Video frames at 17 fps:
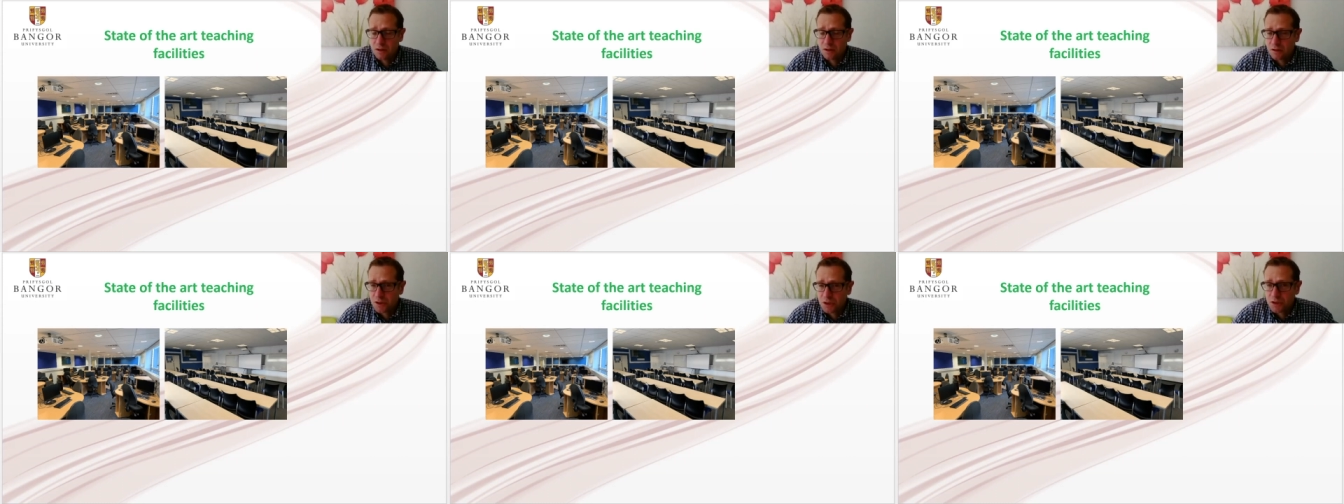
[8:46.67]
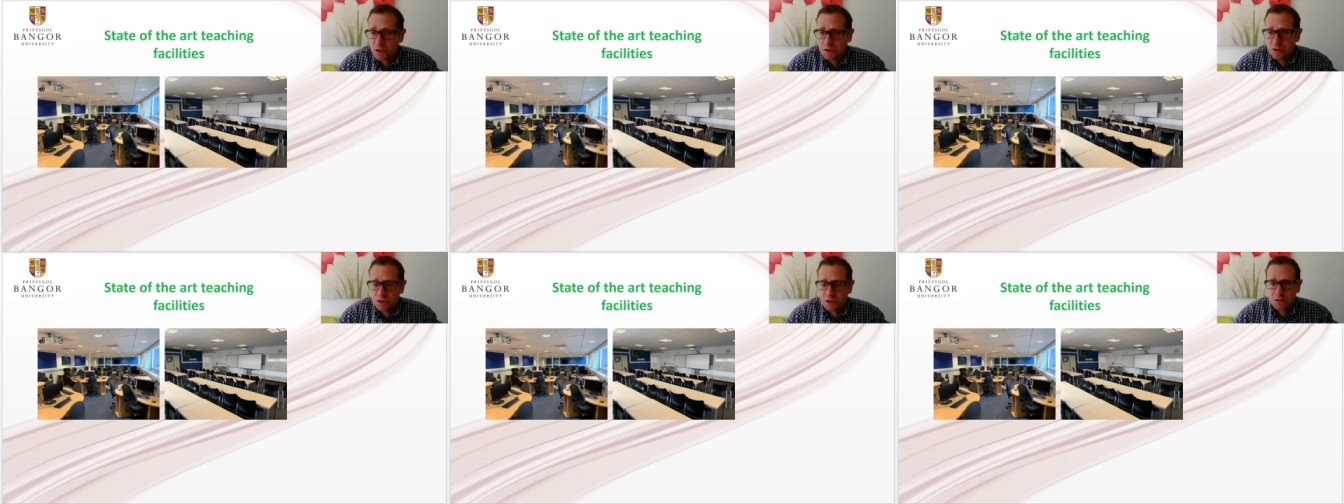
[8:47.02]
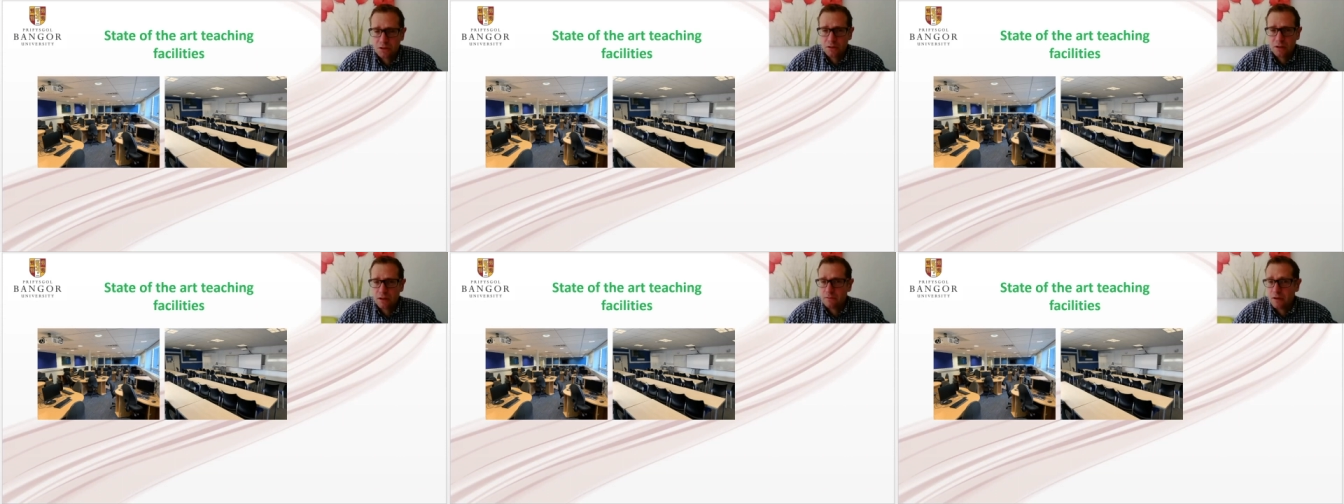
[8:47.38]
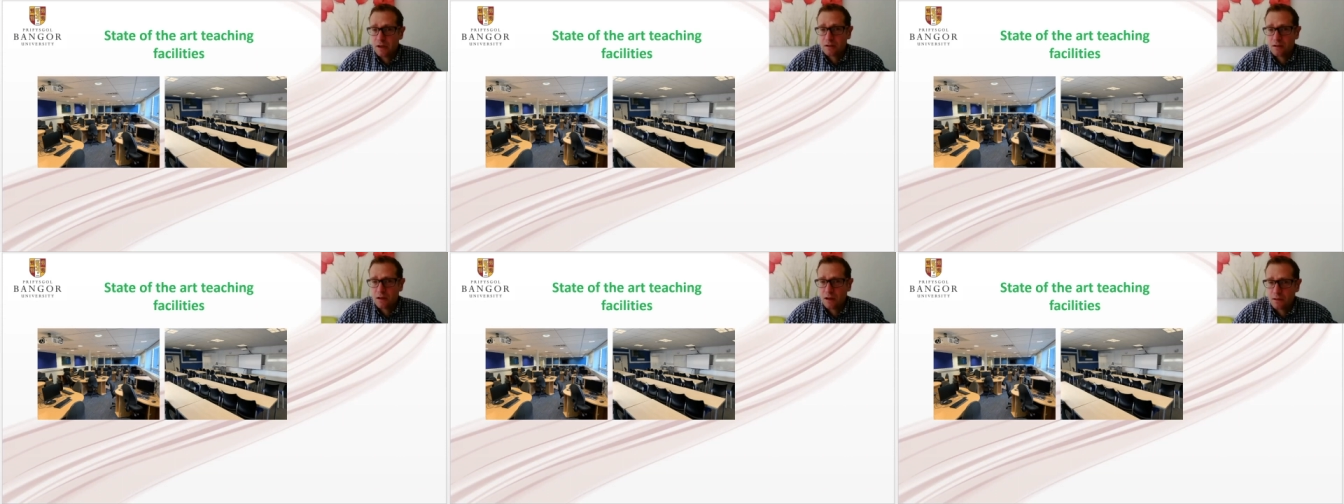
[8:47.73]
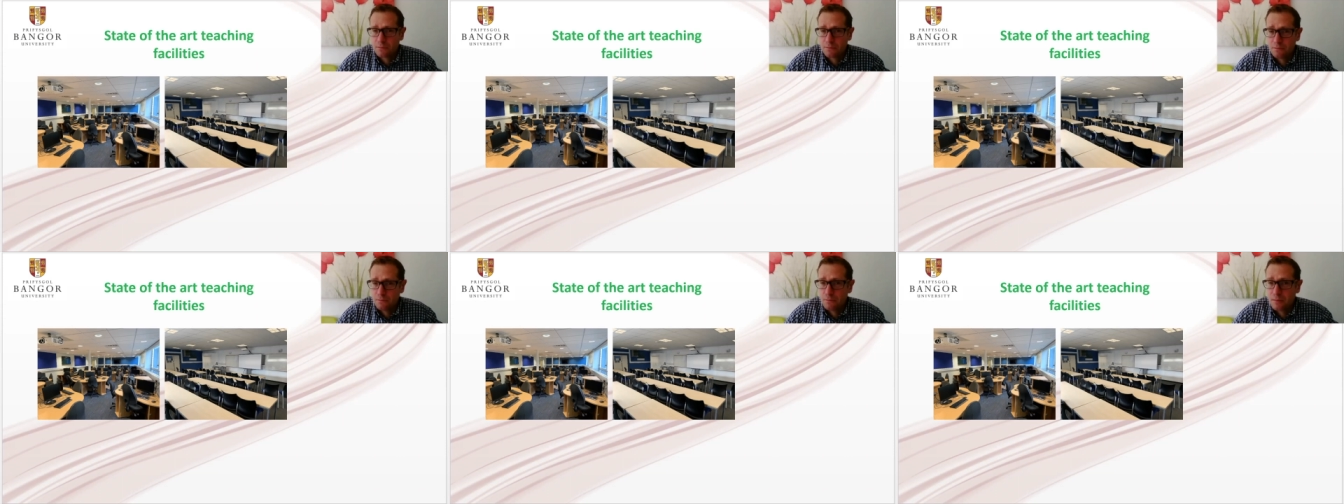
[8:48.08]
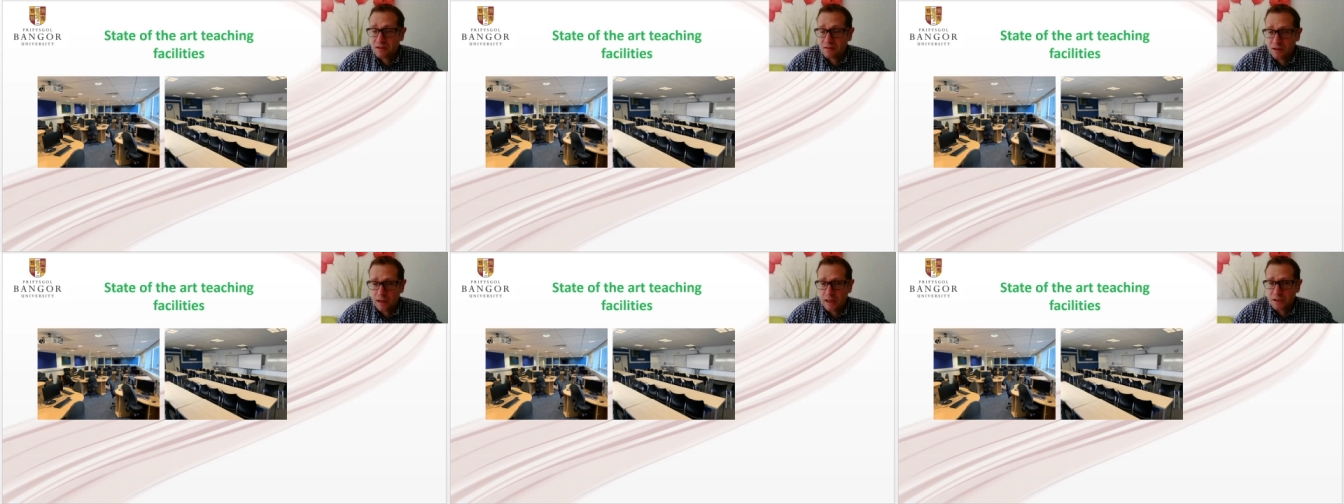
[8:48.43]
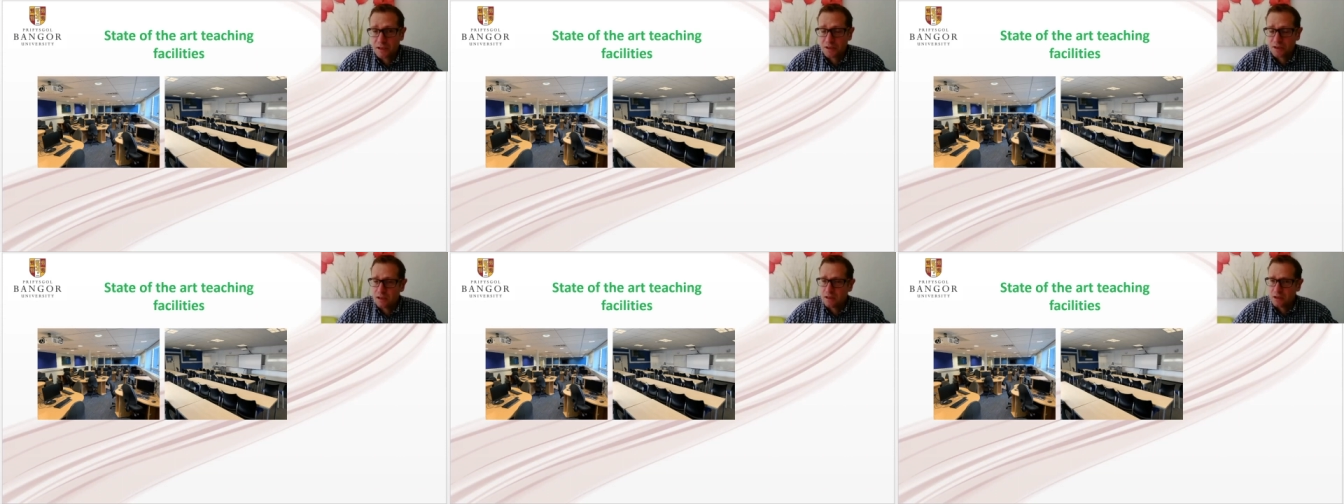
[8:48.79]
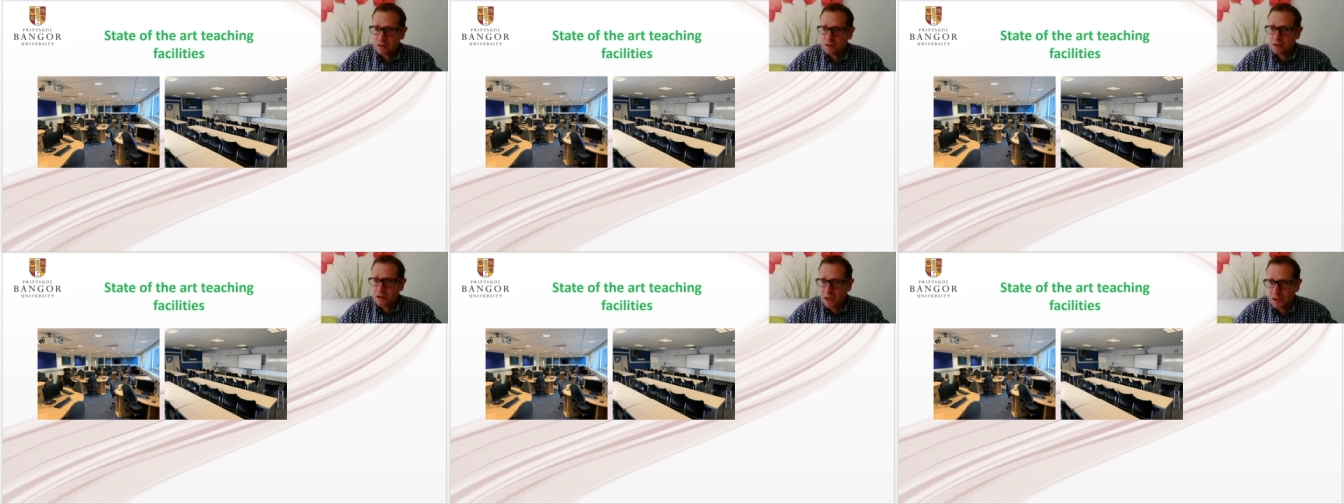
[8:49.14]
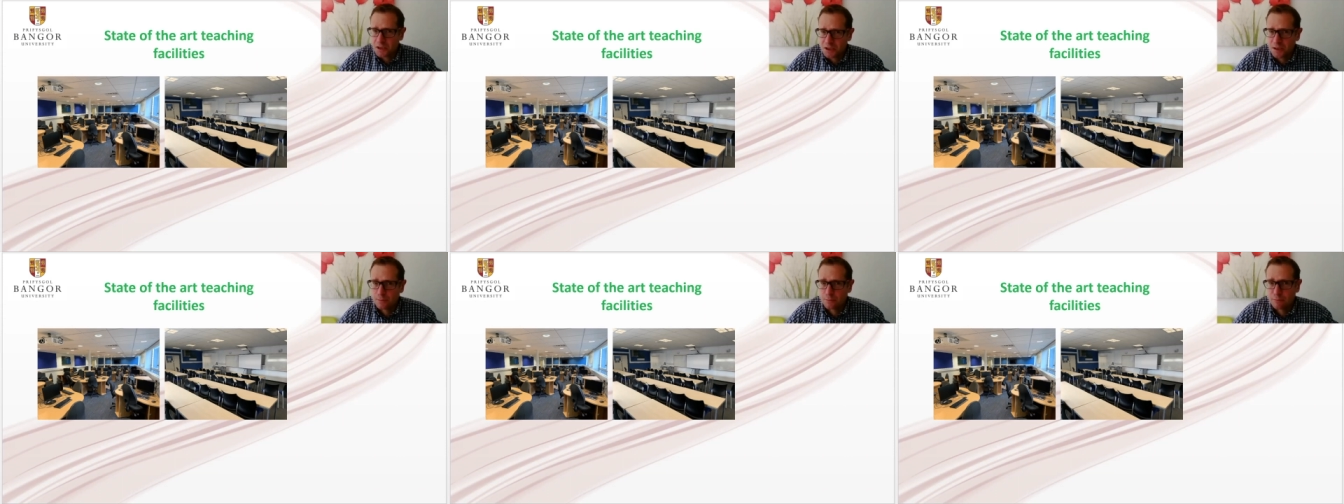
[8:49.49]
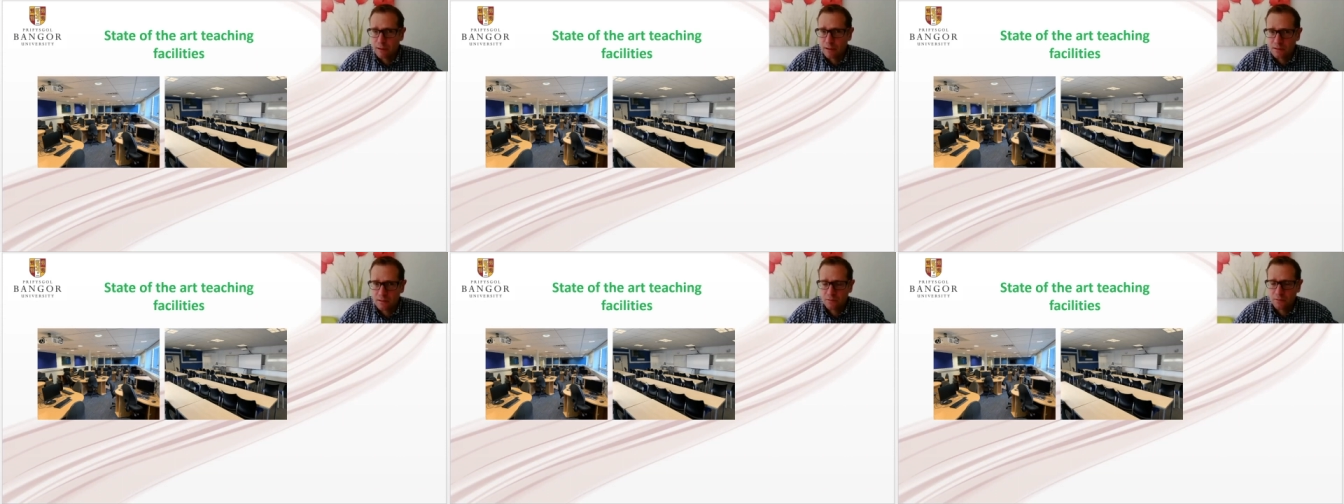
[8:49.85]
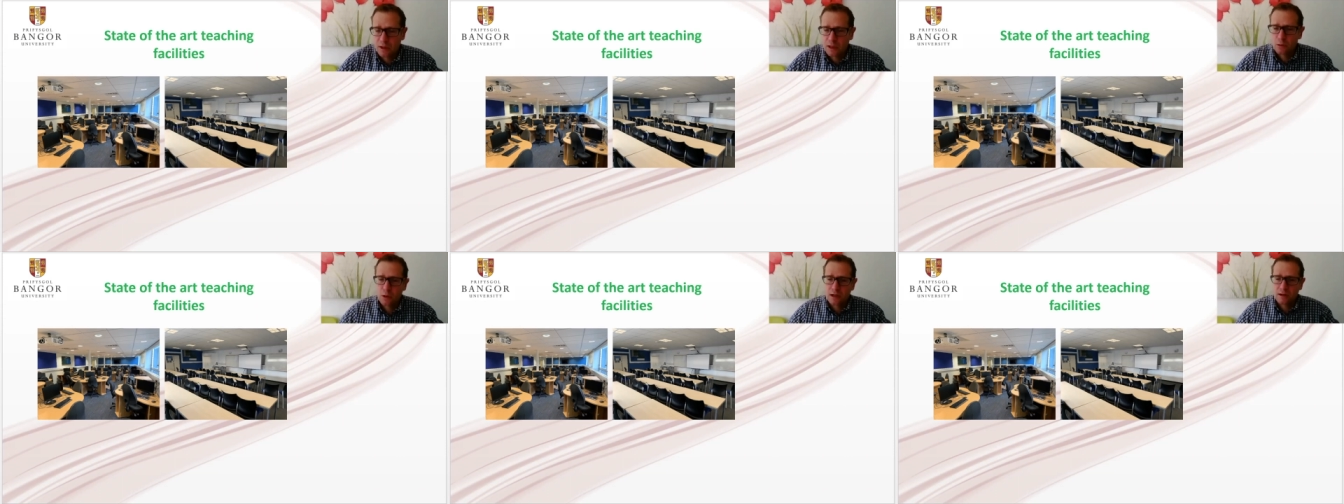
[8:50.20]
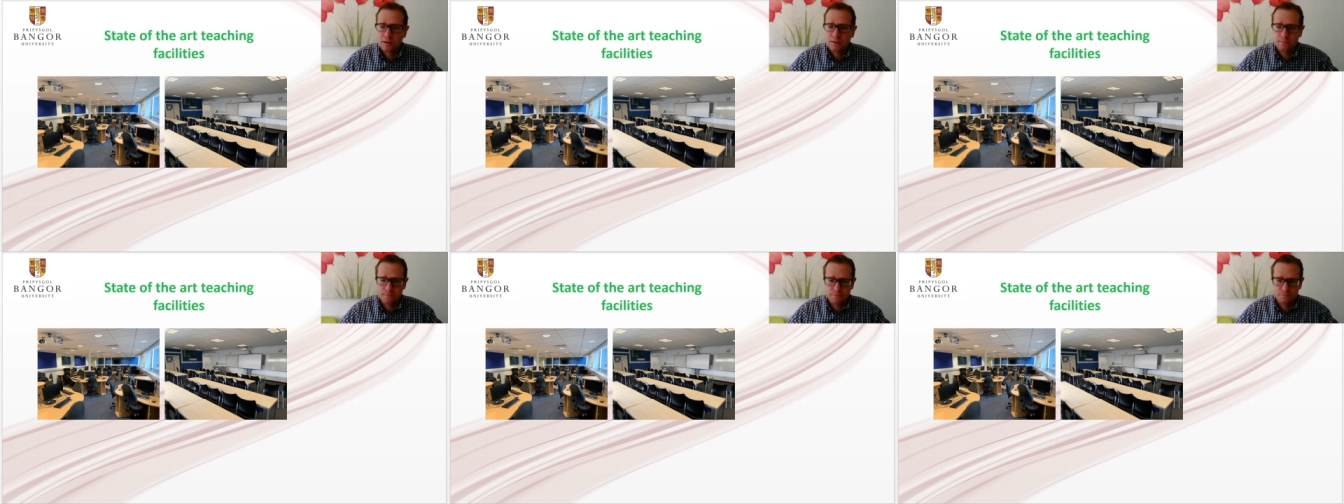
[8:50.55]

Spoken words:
Should you inadvertently miss a lecture, then you can catch up relatively quickly.